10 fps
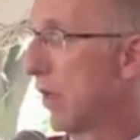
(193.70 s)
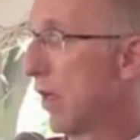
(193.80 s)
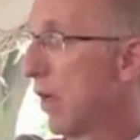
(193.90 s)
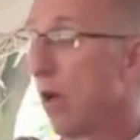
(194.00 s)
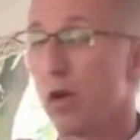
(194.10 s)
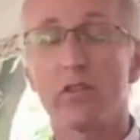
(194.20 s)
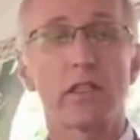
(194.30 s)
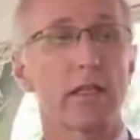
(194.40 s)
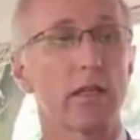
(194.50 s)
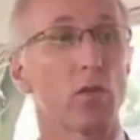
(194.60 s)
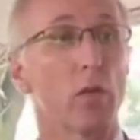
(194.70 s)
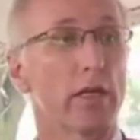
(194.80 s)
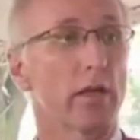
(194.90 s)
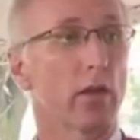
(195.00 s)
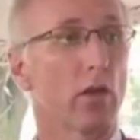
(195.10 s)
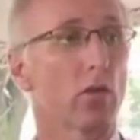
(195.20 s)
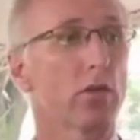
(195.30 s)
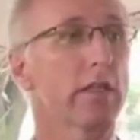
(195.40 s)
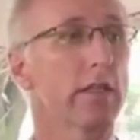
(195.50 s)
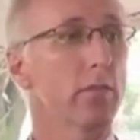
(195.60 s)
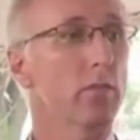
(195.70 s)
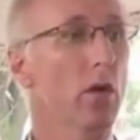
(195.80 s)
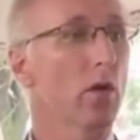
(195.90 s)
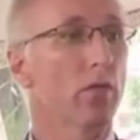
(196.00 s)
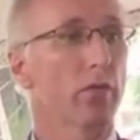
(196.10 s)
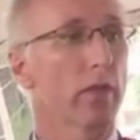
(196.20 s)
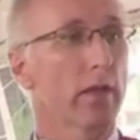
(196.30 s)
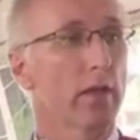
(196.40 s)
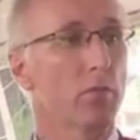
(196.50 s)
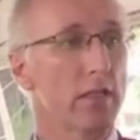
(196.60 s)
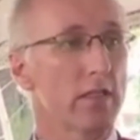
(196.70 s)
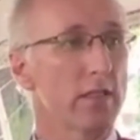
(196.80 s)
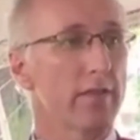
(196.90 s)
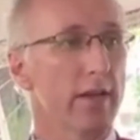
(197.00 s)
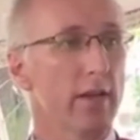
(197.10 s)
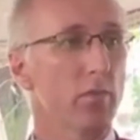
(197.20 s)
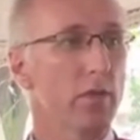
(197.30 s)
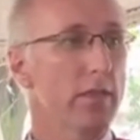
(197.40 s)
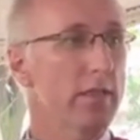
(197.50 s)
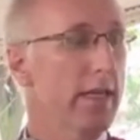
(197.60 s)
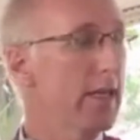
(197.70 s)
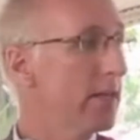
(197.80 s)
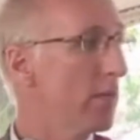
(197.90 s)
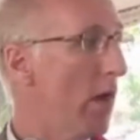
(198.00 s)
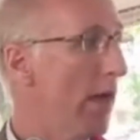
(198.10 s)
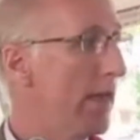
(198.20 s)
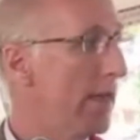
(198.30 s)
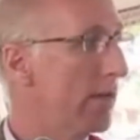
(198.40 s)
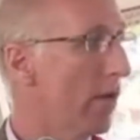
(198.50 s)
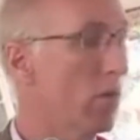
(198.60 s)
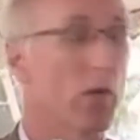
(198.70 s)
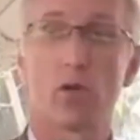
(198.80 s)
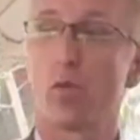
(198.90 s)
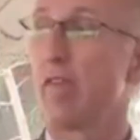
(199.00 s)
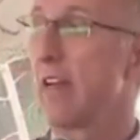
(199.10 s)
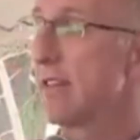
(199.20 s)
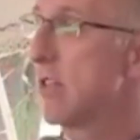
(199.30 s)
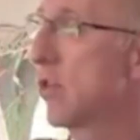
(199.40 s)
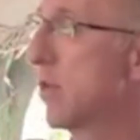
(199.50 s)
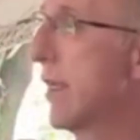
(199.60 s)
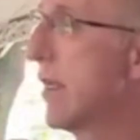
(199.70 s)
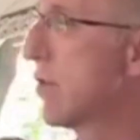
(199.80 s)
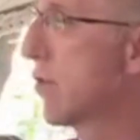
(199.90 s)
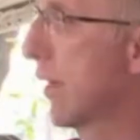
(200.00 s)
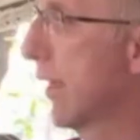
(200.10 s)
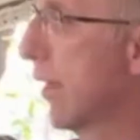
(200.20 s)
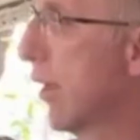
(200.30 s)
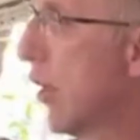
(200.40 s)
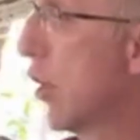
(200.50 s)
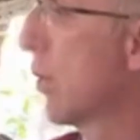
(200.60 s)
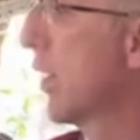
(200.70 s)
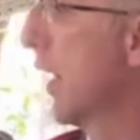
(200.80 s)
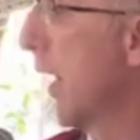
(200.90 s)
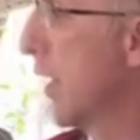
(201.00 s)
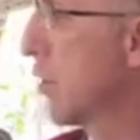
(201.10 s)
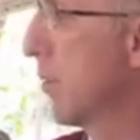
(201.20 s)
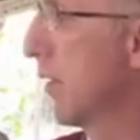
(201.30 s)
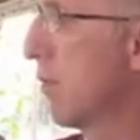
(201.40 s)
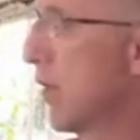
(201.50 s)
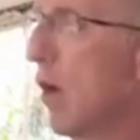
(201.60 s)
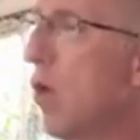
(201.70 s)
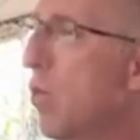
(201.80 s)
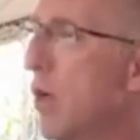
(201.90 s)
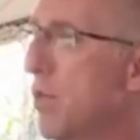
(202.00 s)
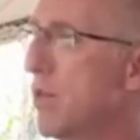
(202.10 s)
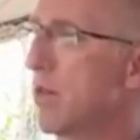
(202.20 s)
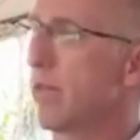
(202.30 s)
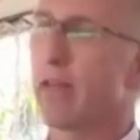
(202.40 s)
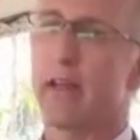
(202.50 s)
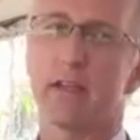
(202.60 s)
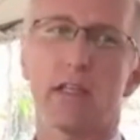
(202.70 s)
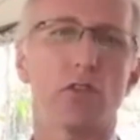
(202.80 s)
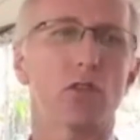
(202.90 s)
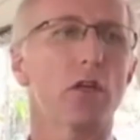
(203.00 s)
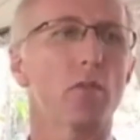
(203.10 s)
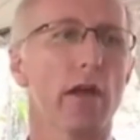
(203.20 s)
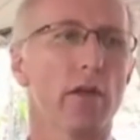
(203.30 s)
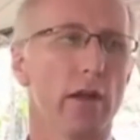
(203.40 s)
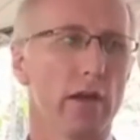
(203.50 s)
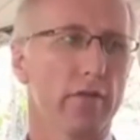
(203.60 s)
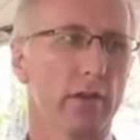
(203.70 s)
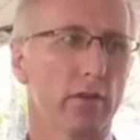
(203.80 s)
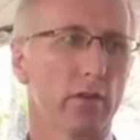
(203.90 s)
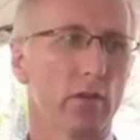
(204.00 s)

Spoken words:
Last week, the whole team of the business development attended the mining indaba, and we've listened to industry. We engaged with them, and the whole purpose of that is to remain relevant,